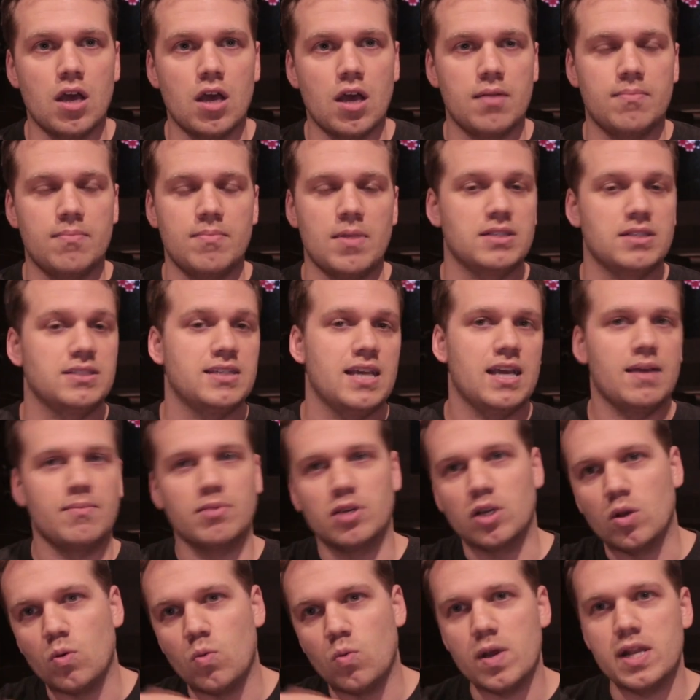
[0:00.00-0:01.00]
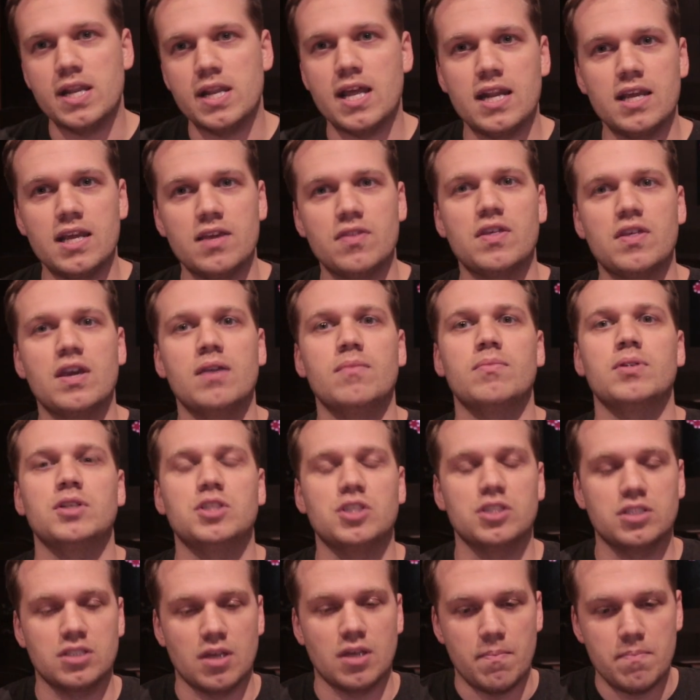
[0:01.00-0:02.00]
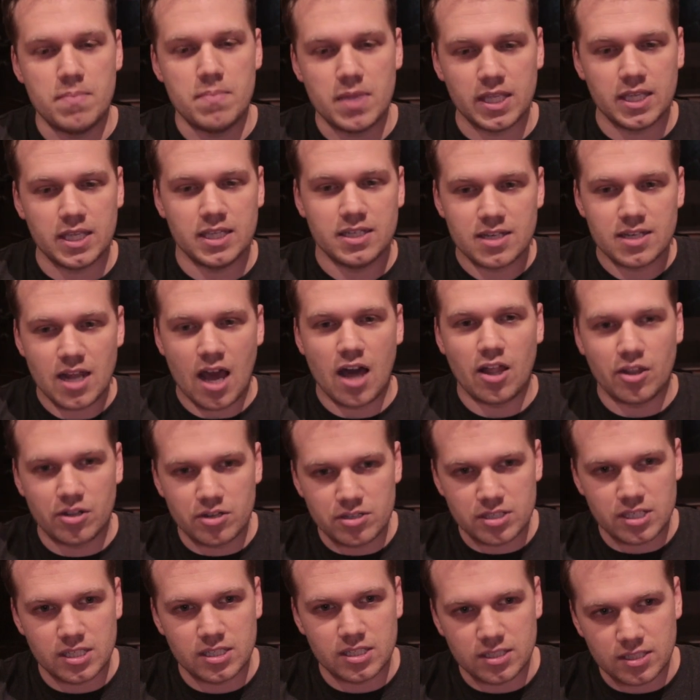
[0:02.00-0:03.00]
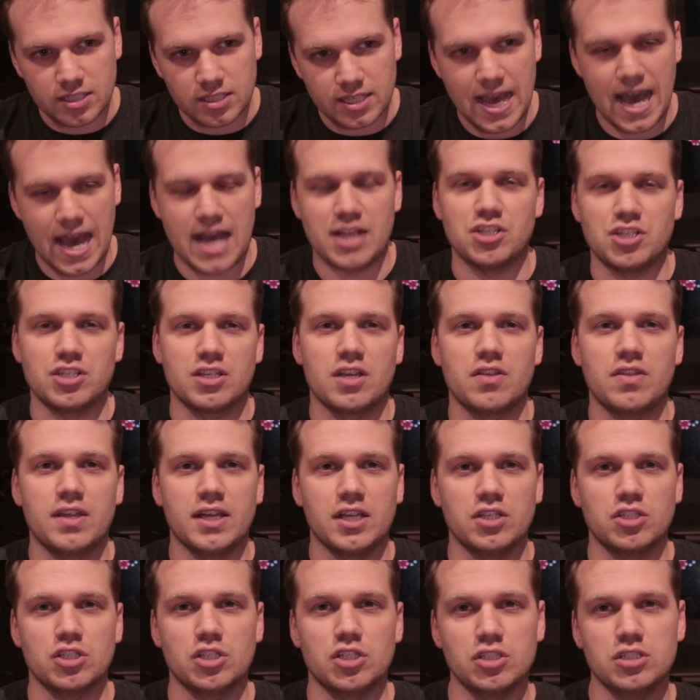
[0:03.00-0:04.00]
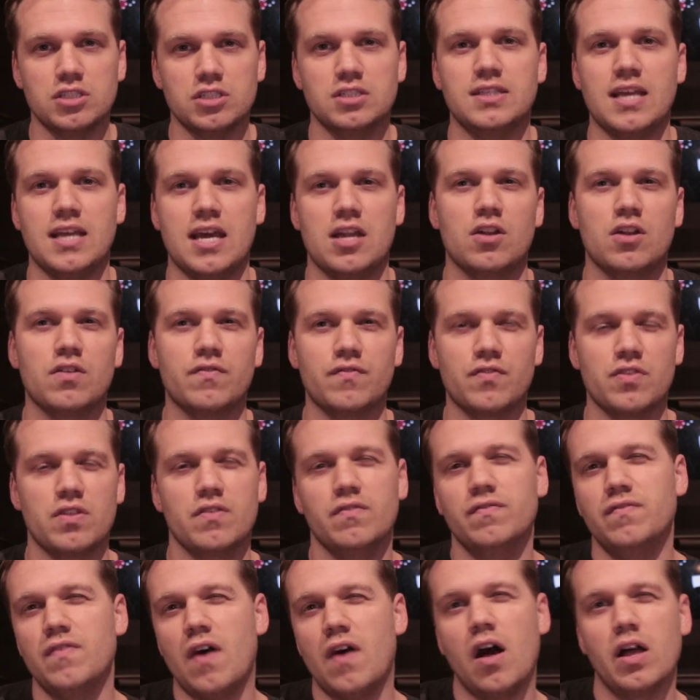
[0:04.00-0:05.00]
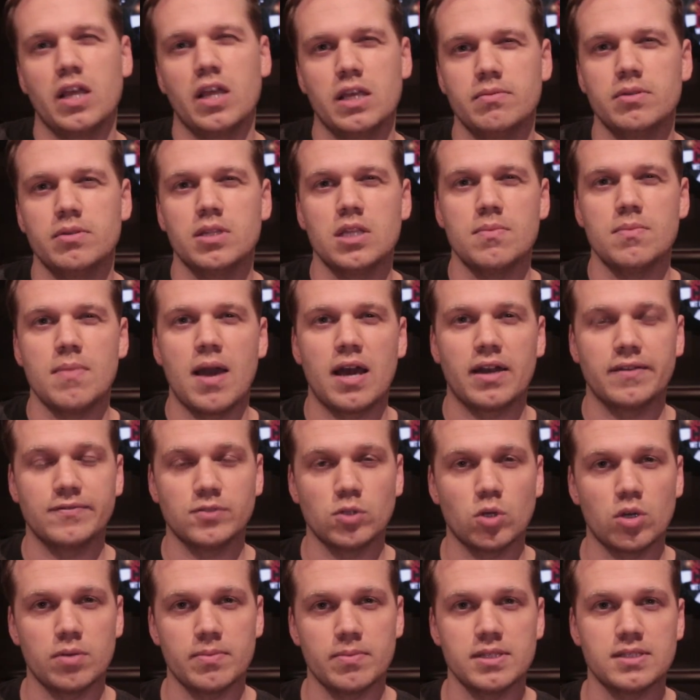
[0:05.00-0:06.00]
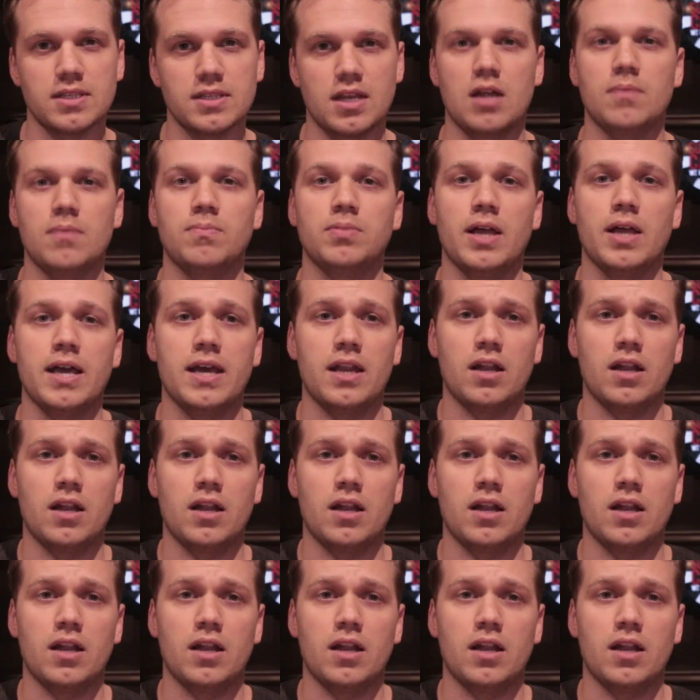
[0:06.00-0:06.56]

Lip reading: I'm not saying I'm going to win anything, but just $1 million in cashes I think is a good standard for the volume and the amount of tournaments that I'll play.